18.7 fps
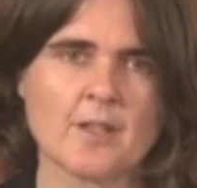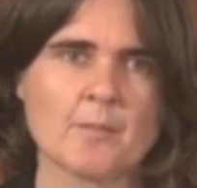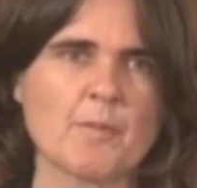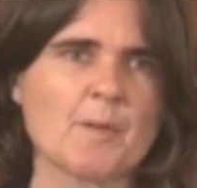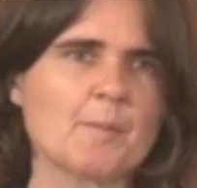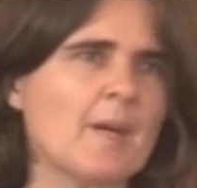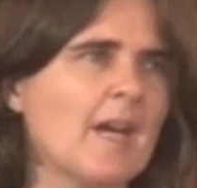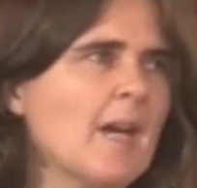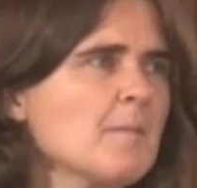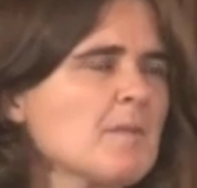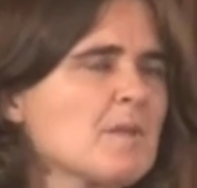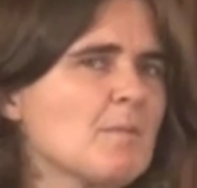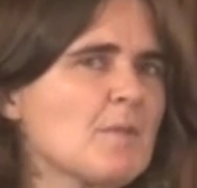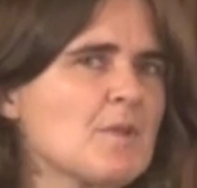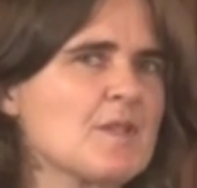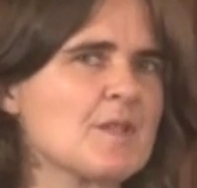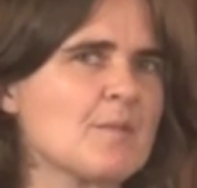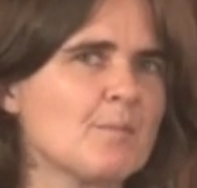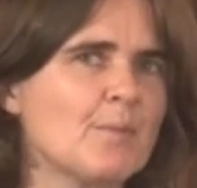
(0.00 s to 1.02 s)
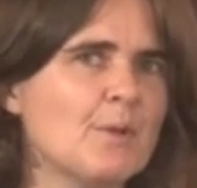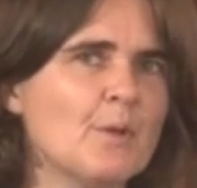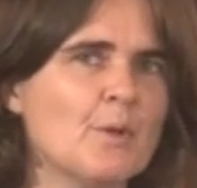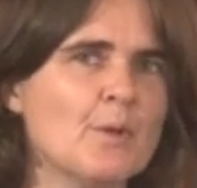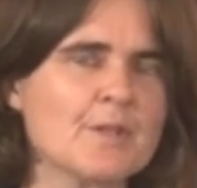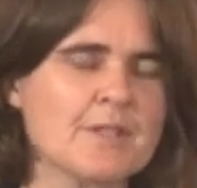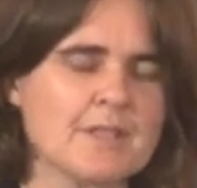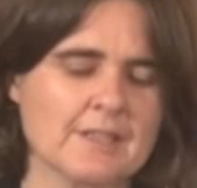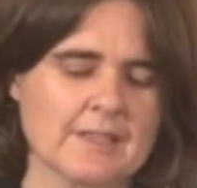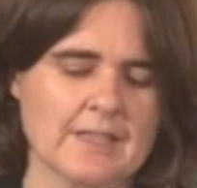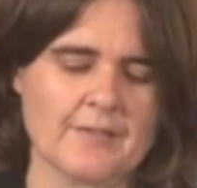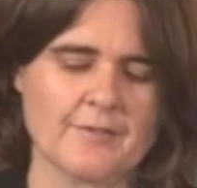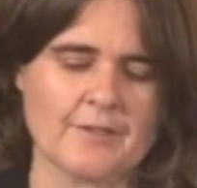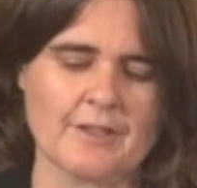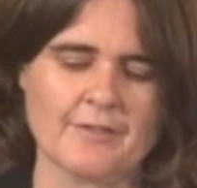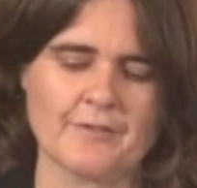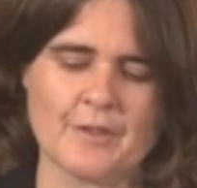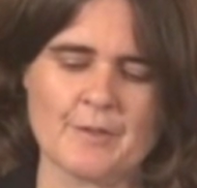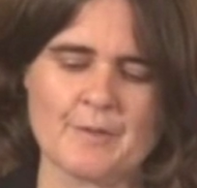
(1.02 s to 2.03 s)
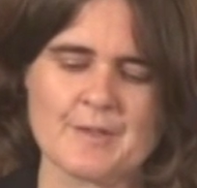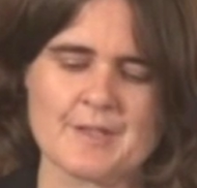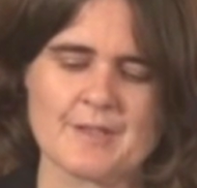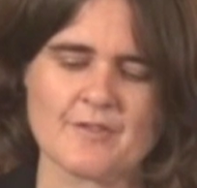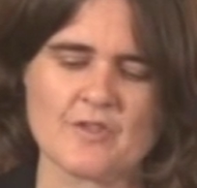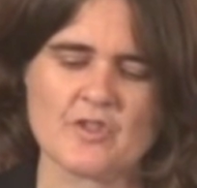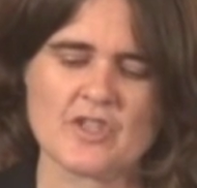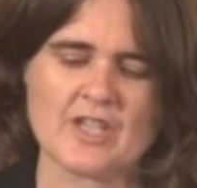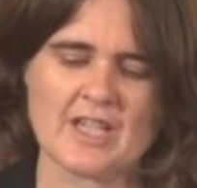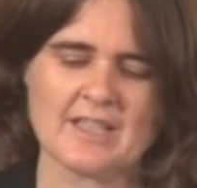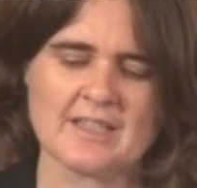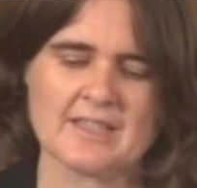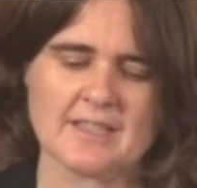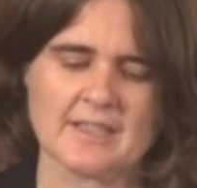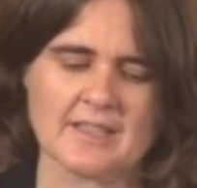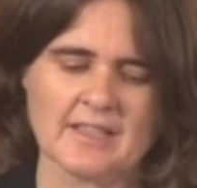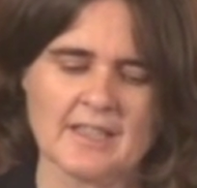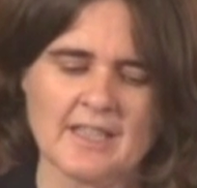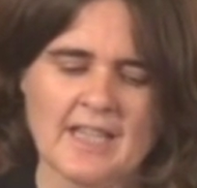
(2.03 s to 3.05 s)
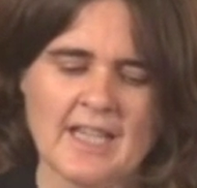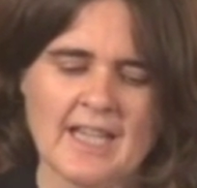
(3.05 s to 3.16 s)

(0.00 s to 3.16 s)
But perhaps most importantly, for our focus on gender,